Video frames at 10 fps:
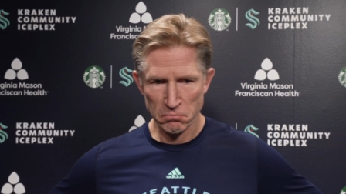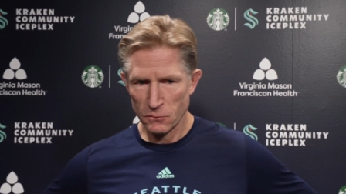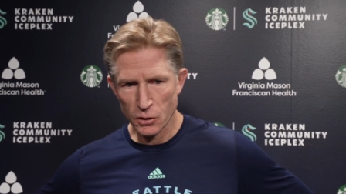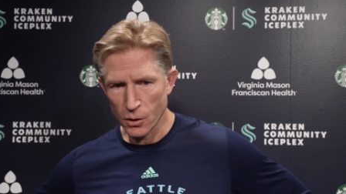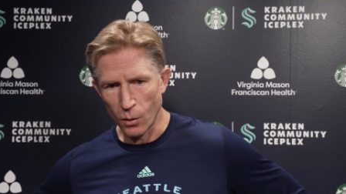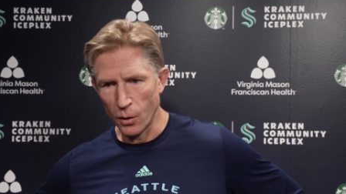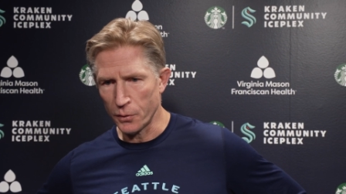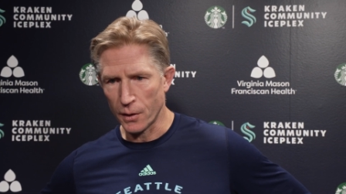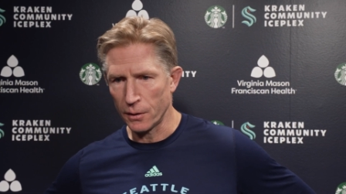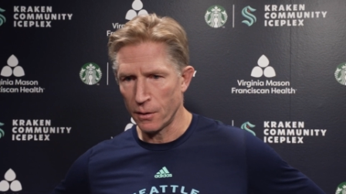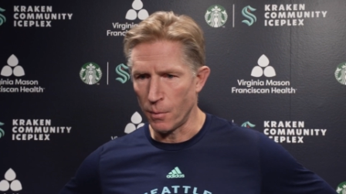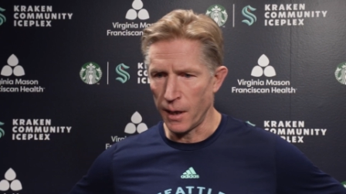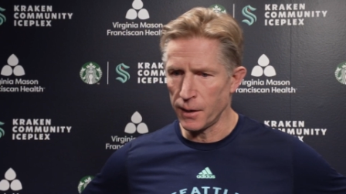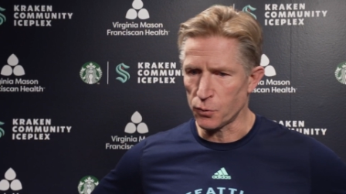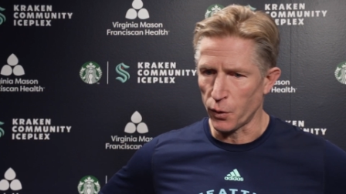Just go out and clear our
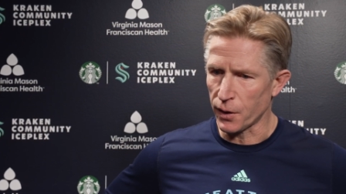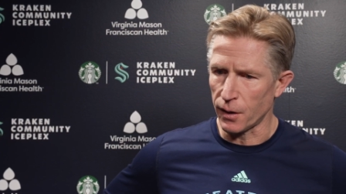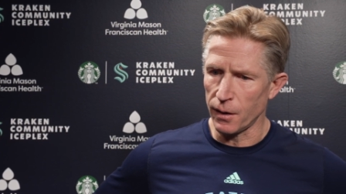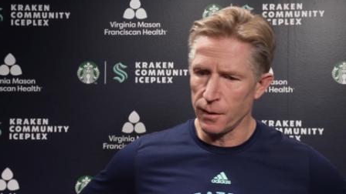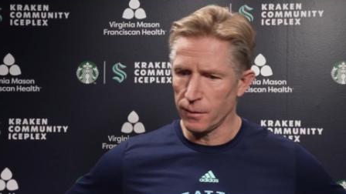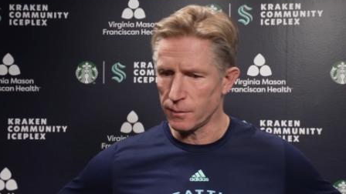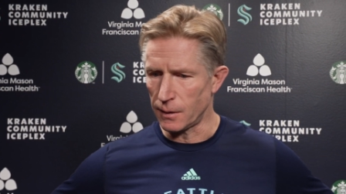minds, work hard.